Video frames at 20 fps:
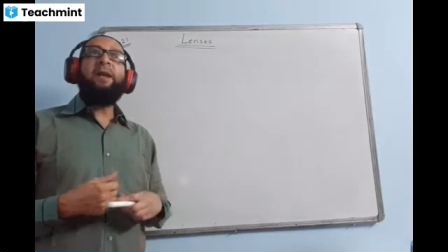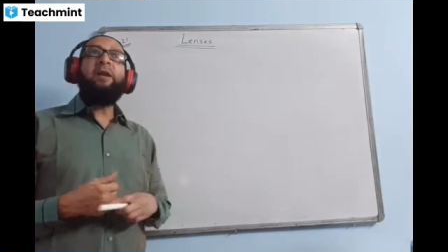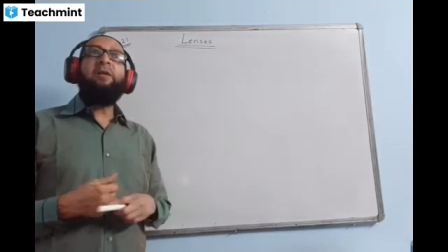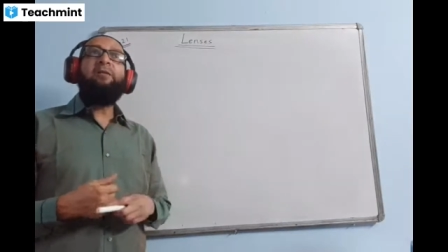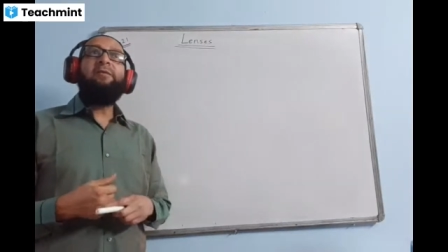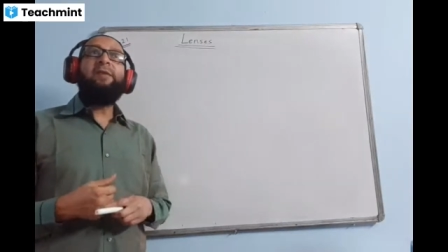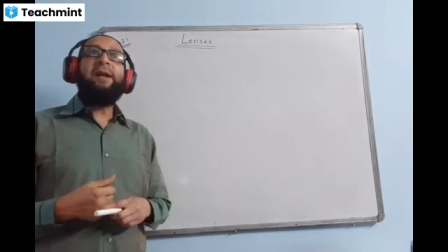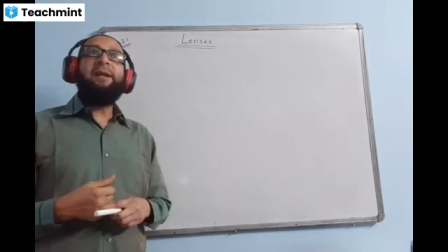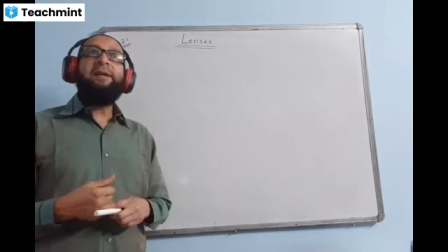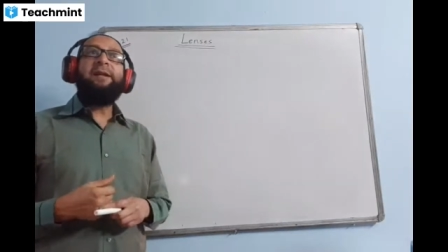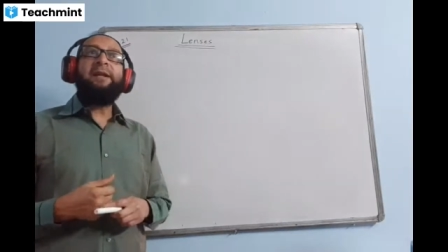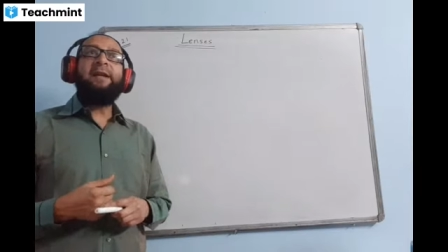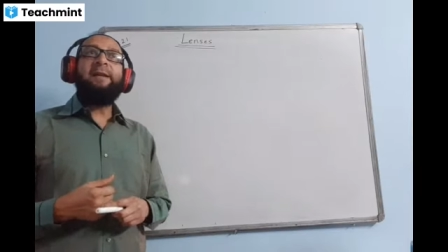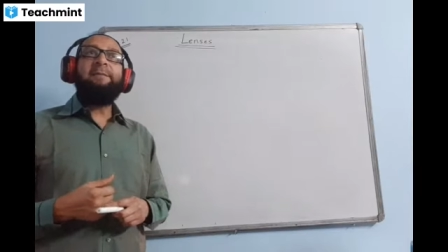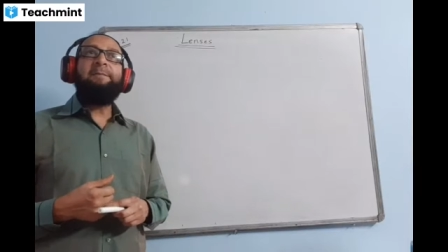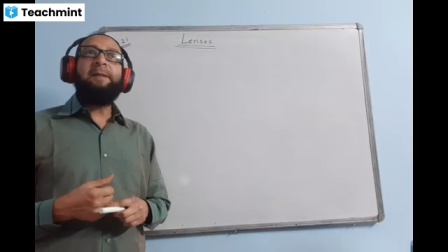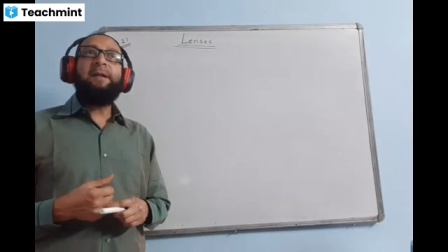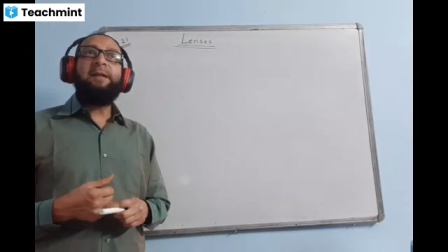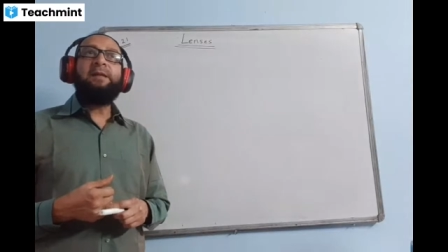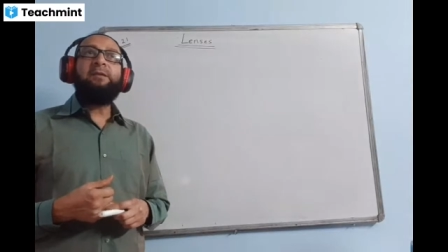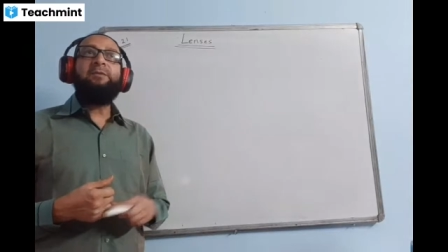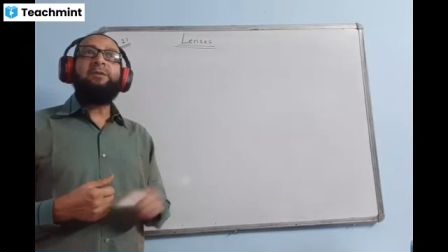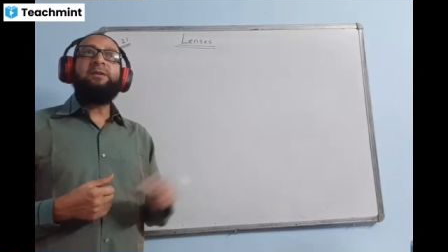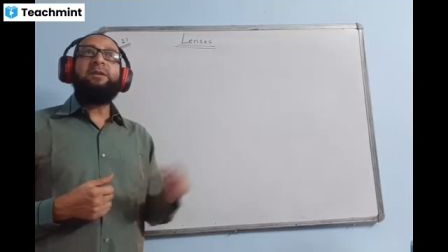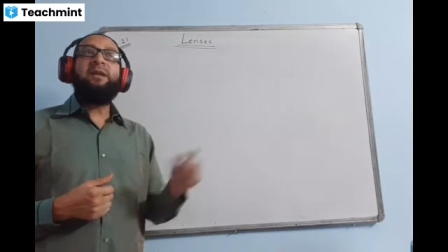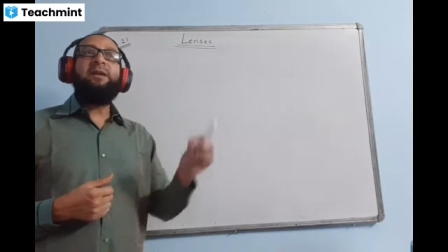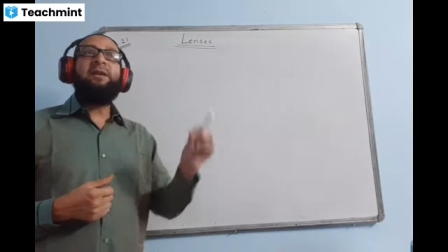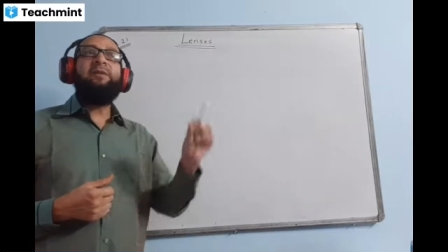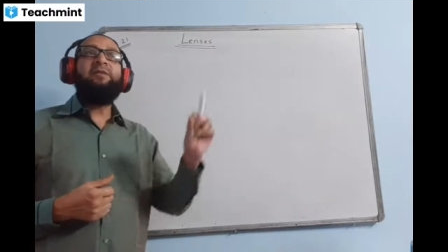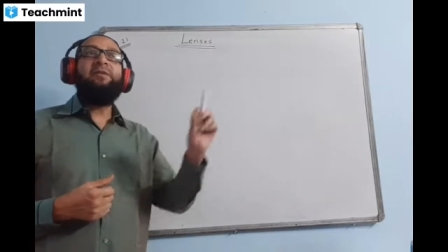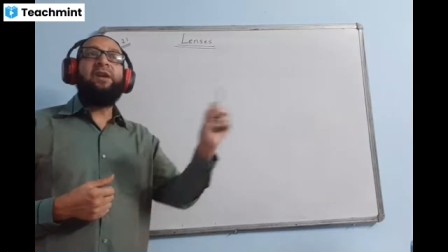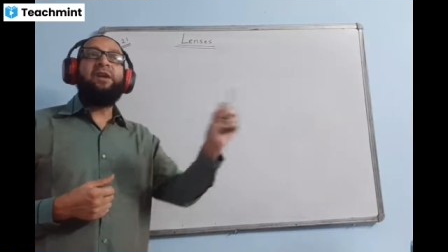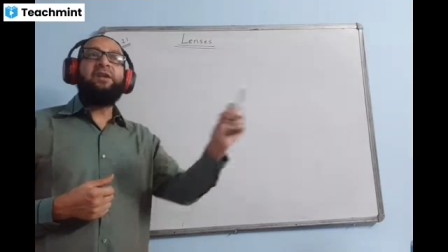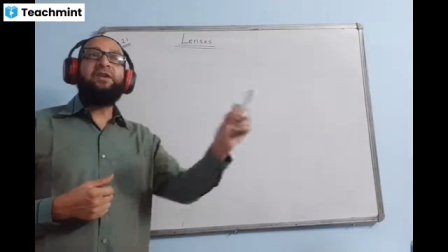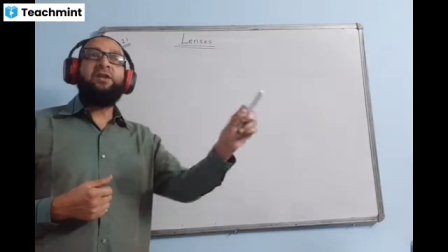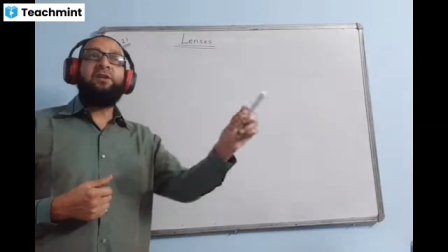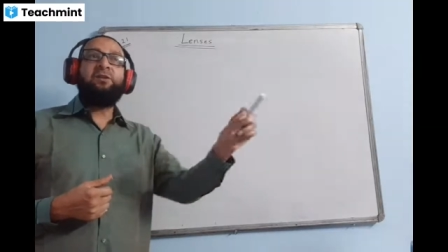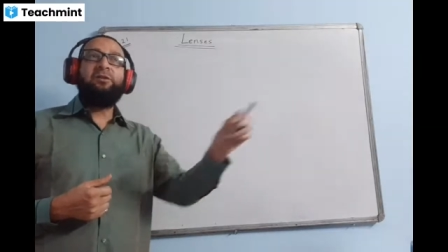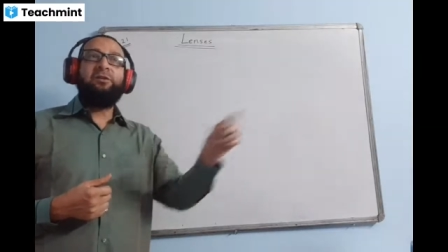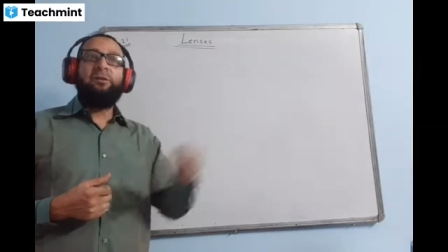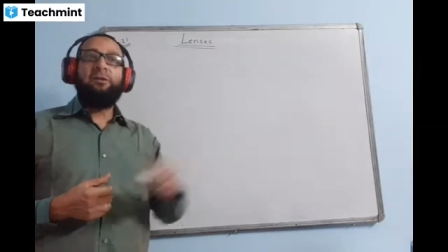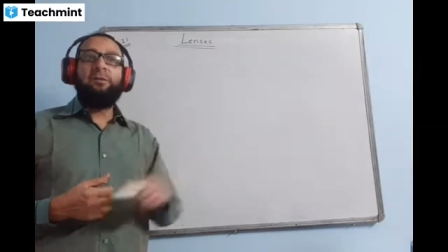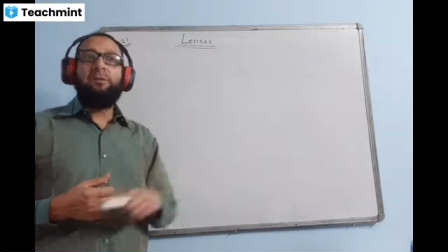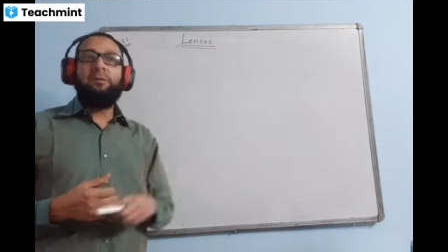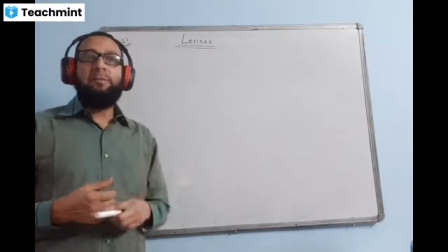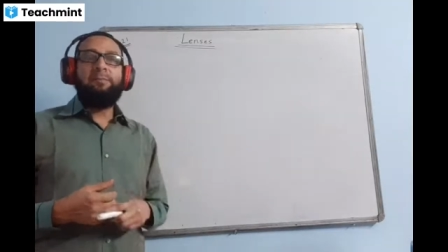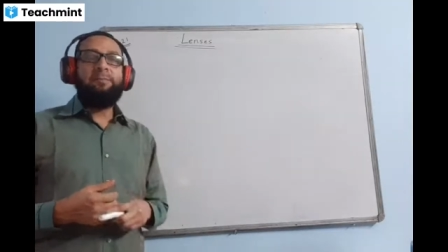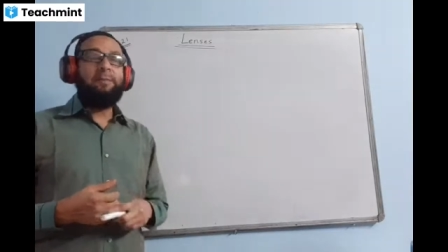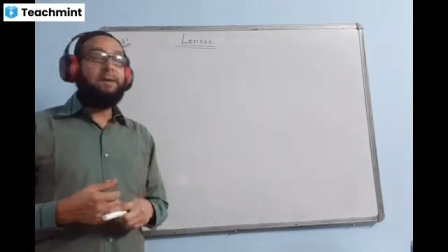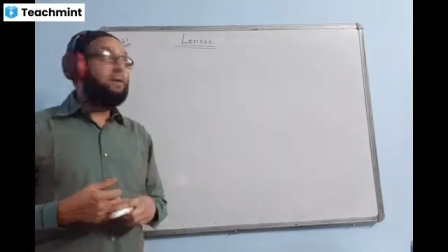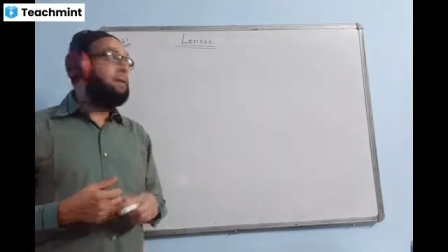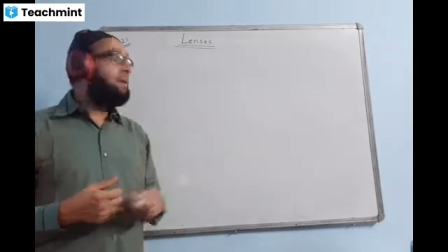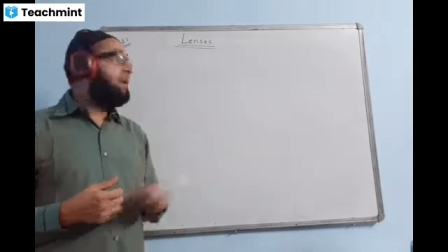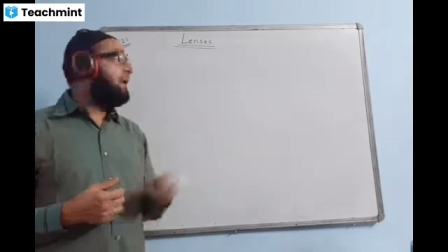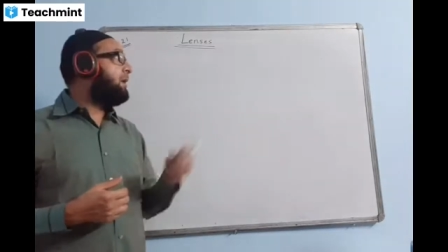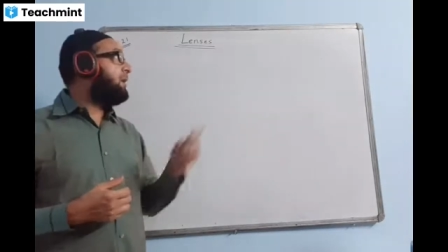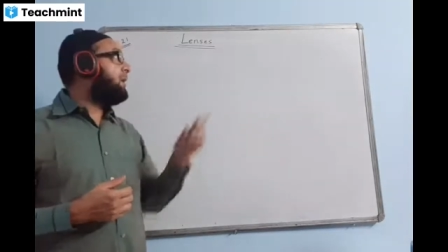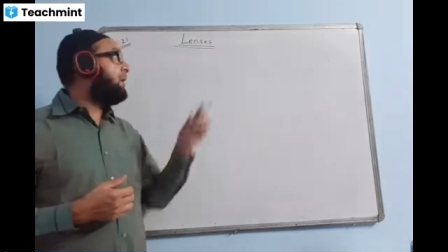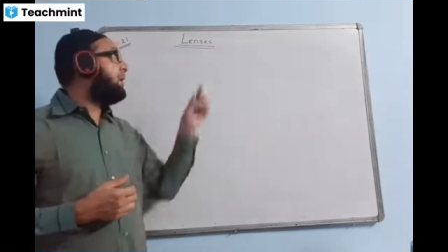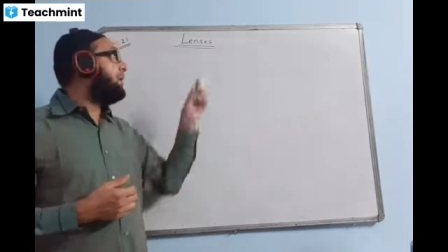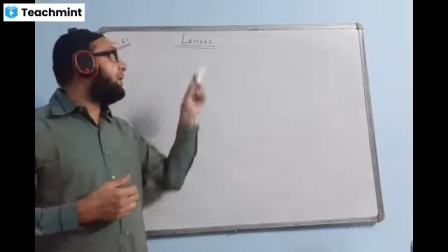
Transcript: we say reflection. But in lens,